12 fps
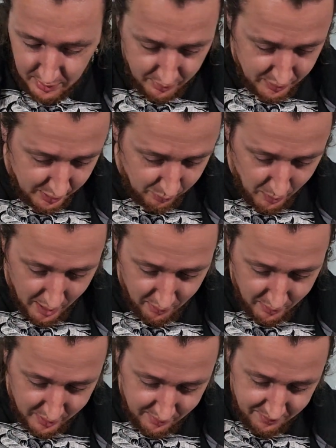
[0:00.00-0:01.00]
You see the
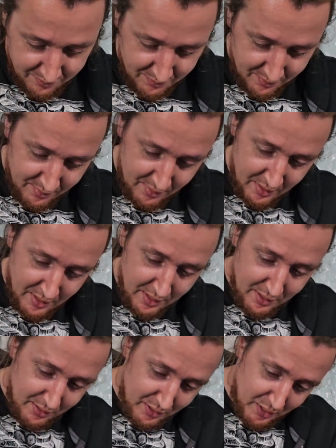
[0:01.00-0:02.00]
wiring
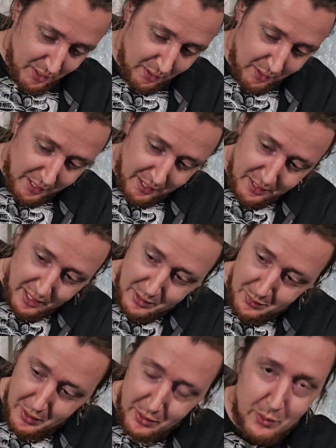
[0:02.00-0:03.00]
skull, like I said,
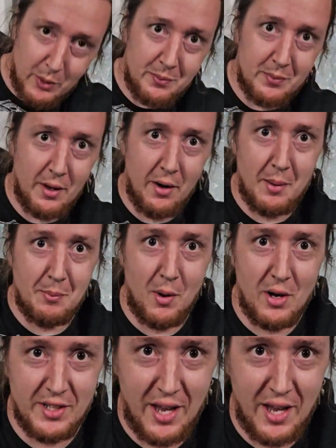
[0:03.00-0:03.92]
it's pretty cool. All right, pause